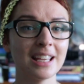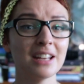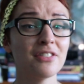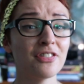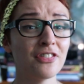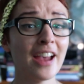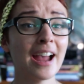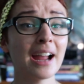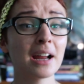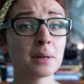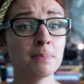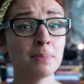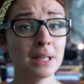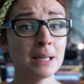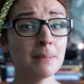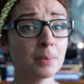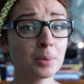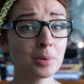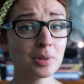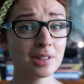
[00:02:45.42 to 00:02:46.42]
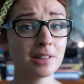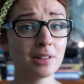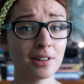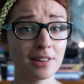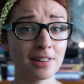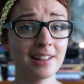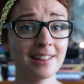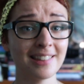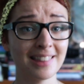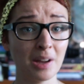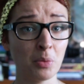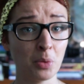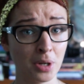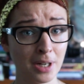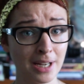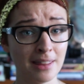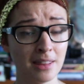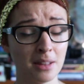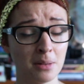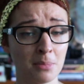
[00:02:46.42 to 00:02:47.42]
In fact, people still think that we're
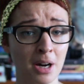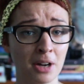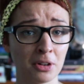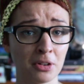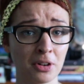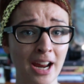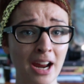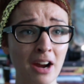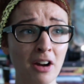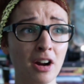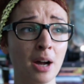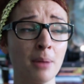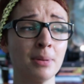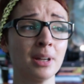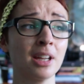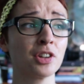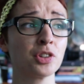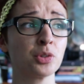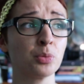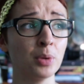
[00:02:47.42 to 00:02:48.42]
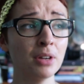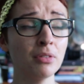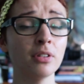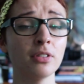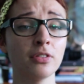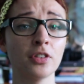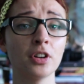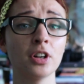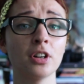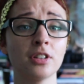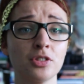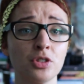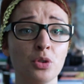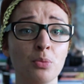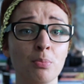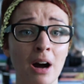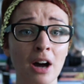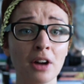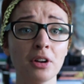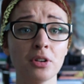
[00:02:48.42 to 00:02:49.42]
in the modern era because we refer to
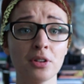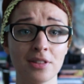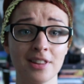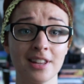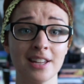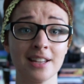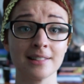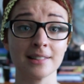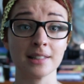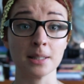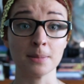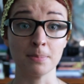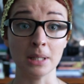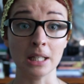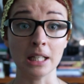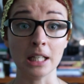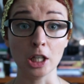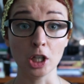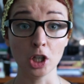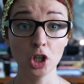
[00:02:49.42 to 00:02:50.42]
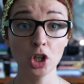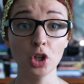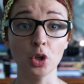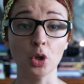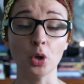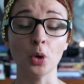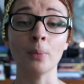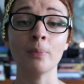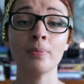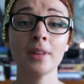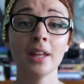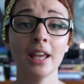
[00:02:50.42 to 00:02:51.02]
modern things as being new.